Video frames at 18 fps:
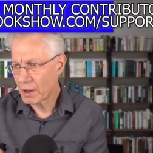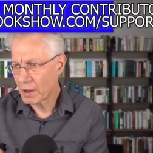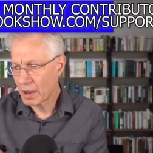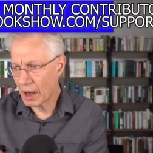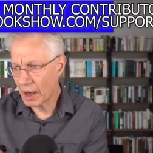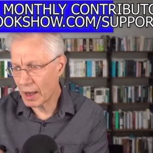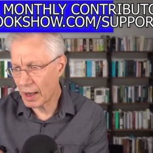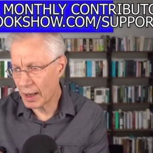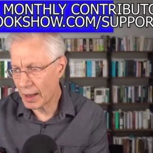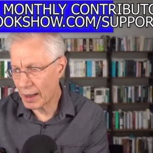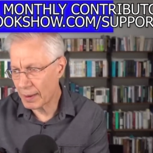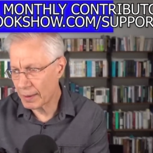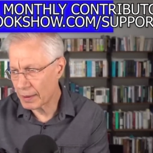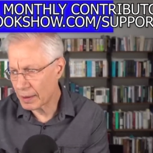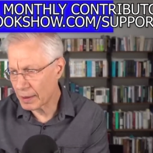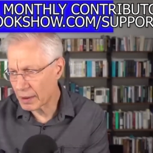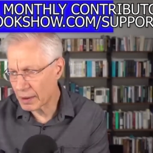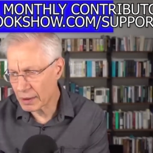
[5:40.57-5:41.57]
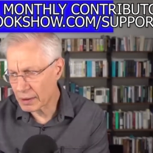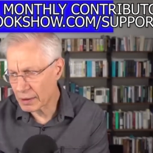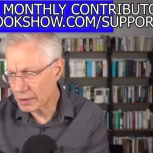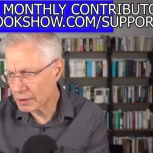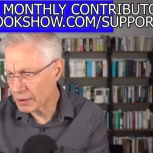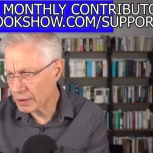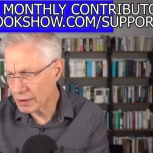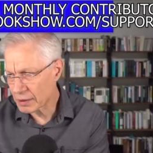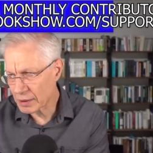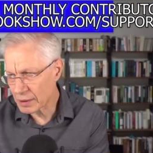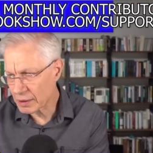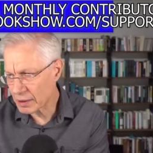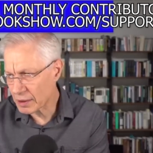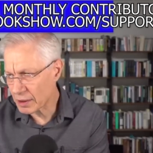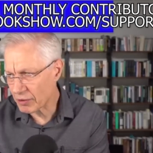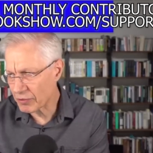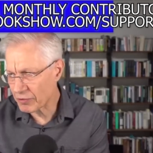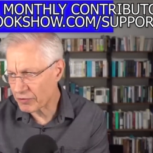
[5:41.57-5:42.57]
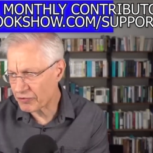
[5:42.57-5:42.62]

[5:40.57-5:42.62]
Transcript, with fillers: Uh, da, da, da, da.